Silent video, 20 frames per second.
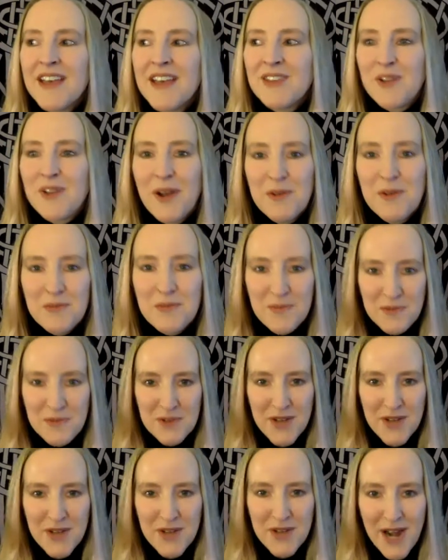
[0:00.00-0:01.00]
So I
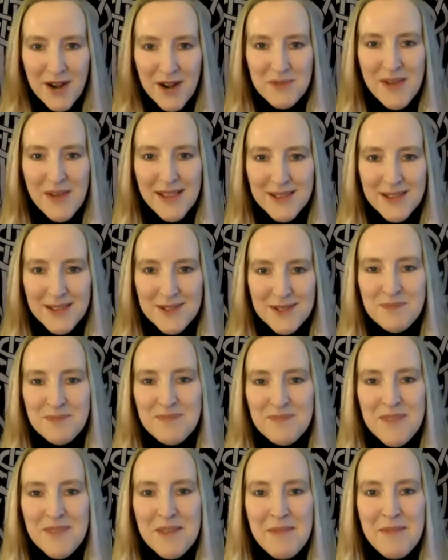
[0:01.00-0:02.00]
retired to my
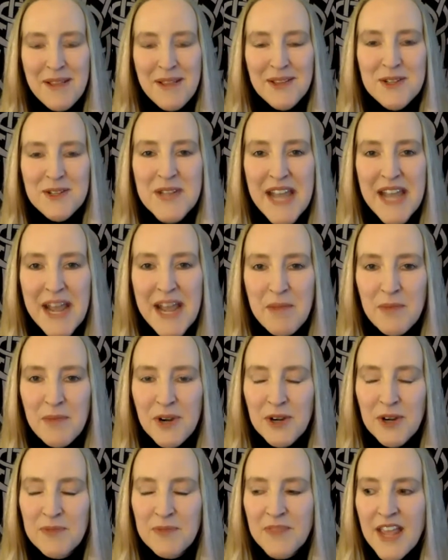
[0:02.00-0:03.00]
little
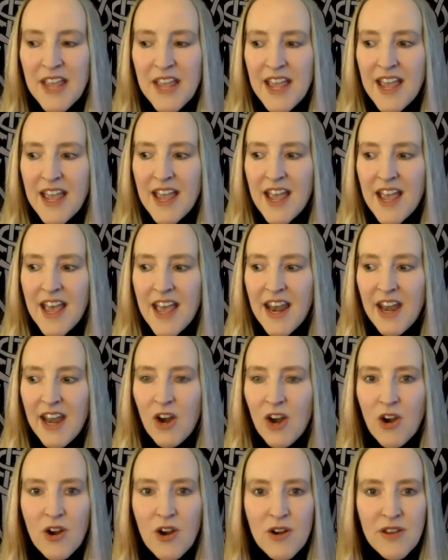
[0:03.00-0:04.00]
camper and I
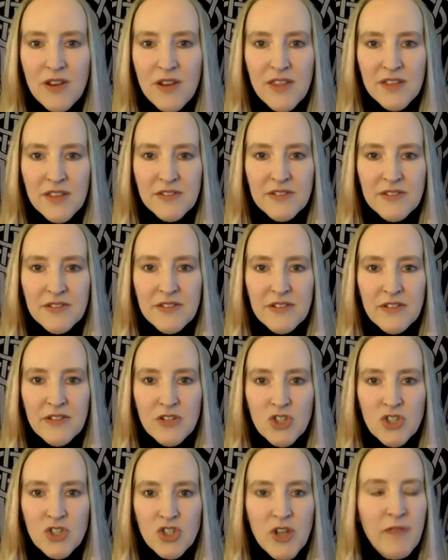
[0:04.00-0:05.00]
heard this
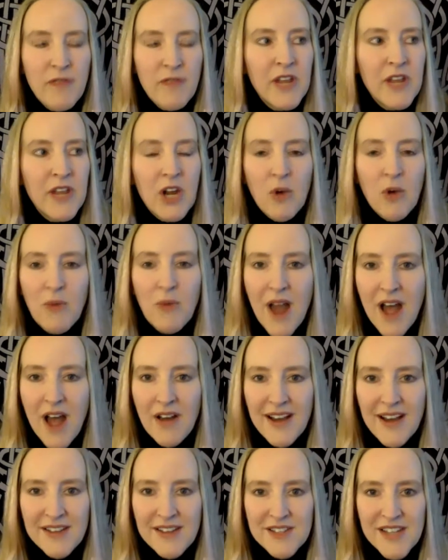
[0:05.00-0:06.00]
shuffling
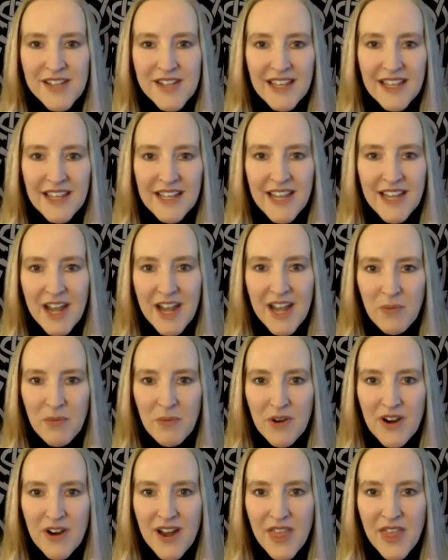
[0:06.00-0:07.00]
around outside the
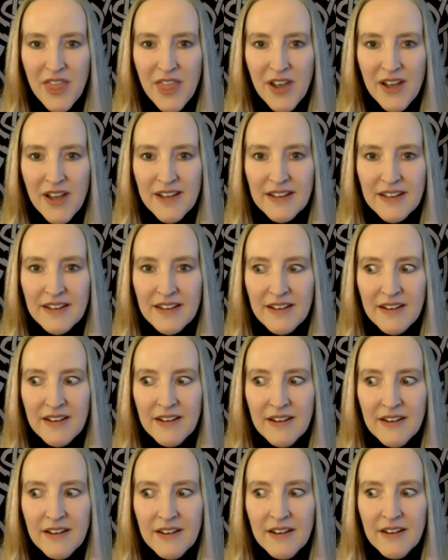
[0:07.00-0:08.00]
camper and I thought,
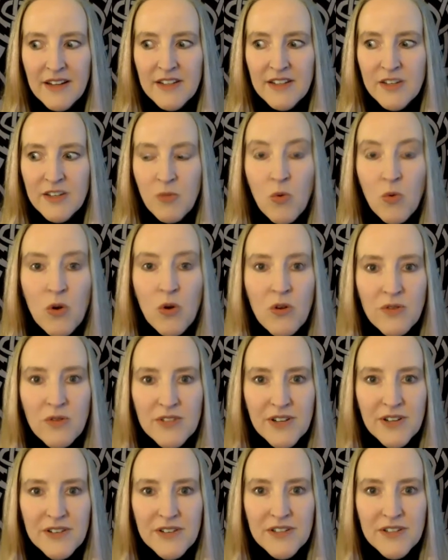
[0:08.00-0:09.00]
is it wolves?
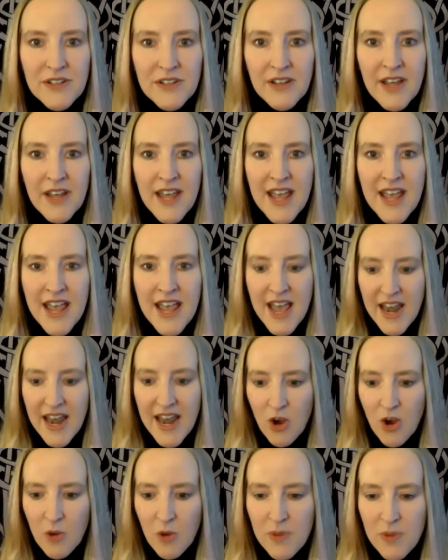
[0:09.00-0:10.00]
And
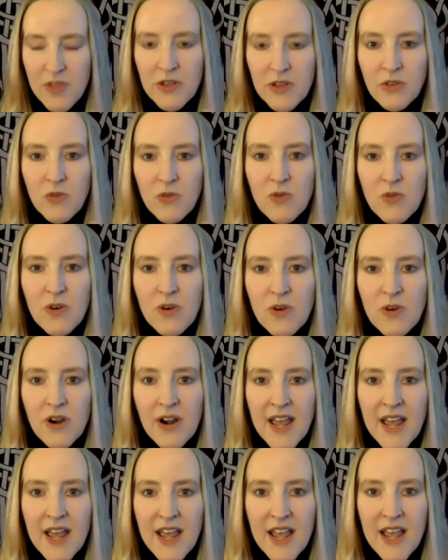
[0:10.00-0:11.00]
I opened the door
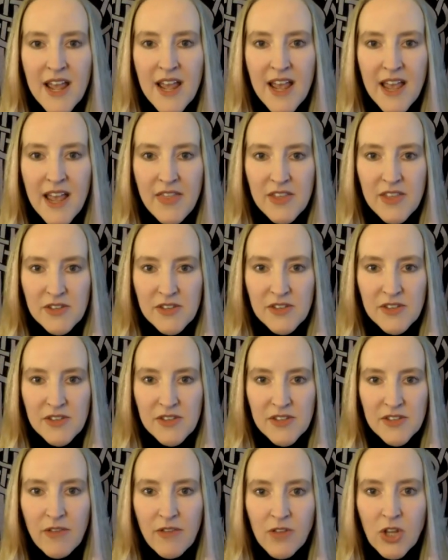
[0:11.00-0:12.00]
and this
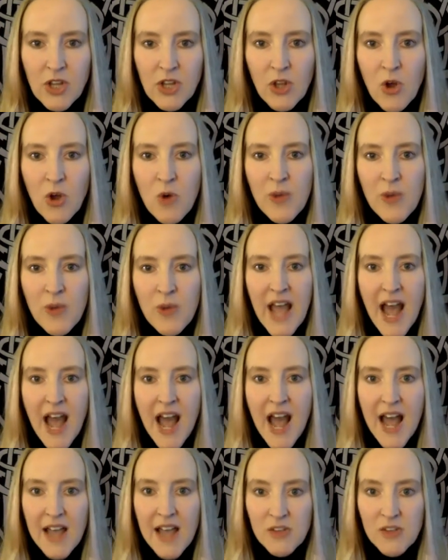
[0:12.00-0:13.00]
set of glowing
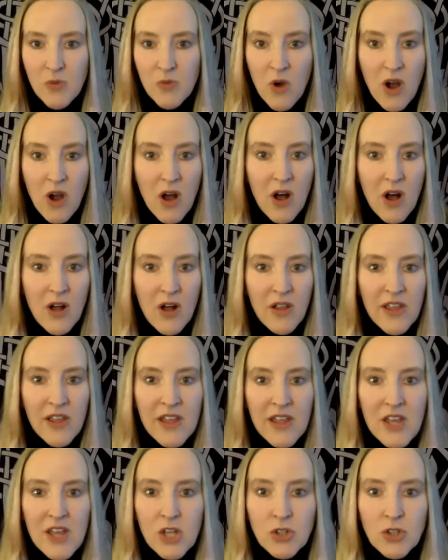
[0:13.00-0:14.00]
eyes were all
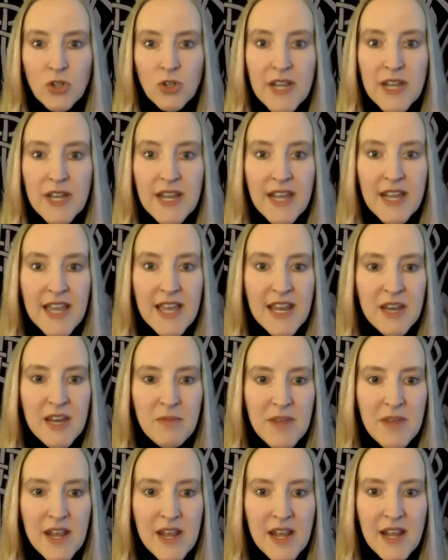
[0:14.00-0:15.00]
looking in at
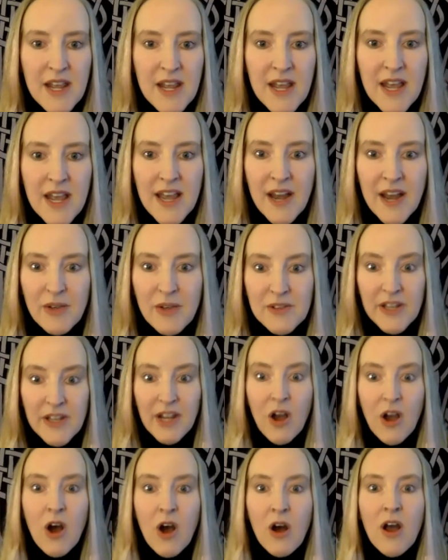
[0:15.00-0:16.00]
me. And I was
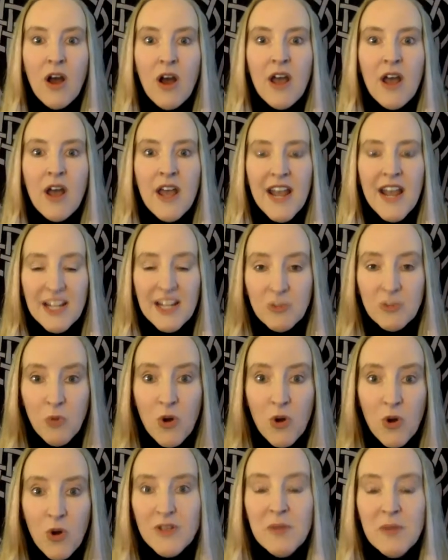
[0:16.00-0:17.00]
like, oh, it's
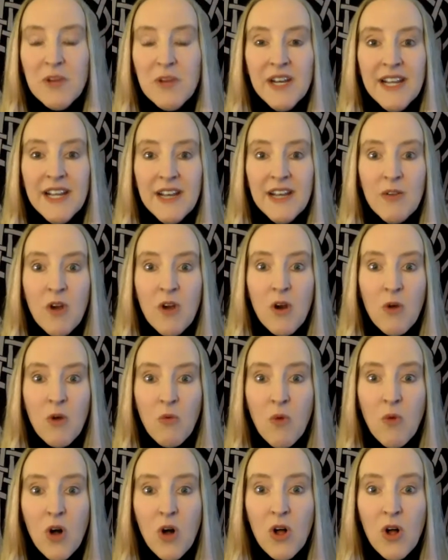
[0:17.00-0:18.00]
wolves, I'm gonna get
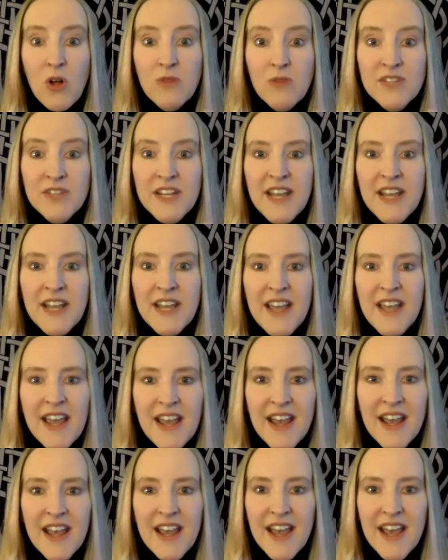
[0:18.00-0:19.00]
wolves. And
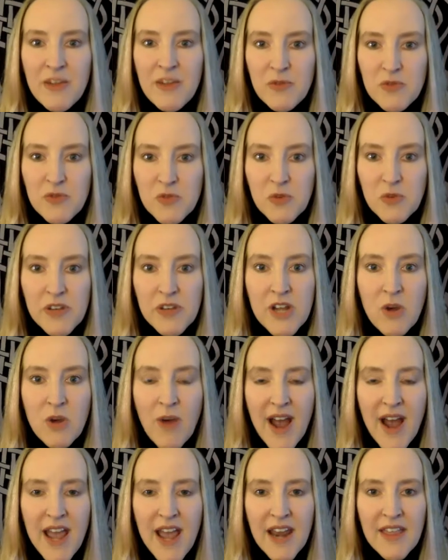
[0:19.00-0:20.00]
it was really
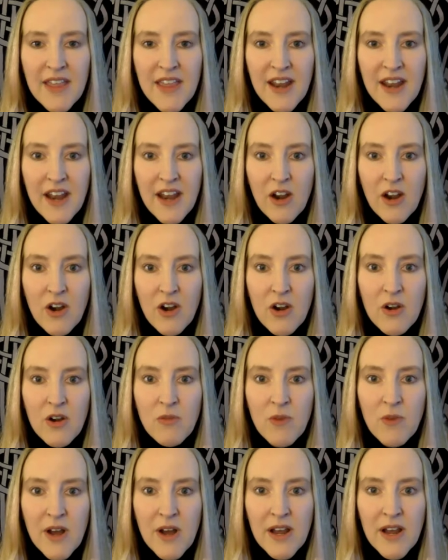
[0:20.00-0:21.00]
quiet. And then I
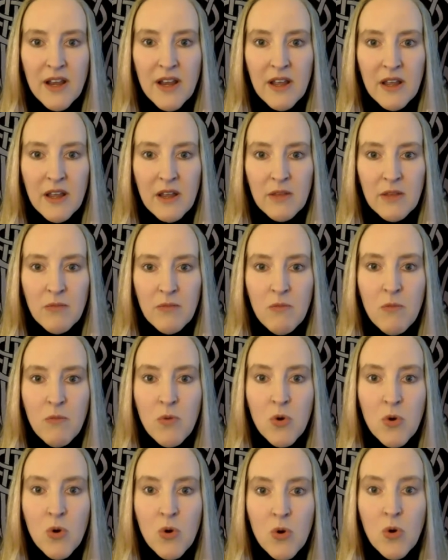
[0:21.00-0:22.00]
heard one
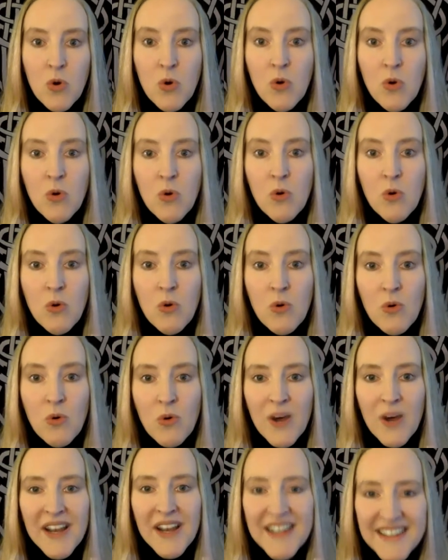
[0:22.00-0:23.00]
moo.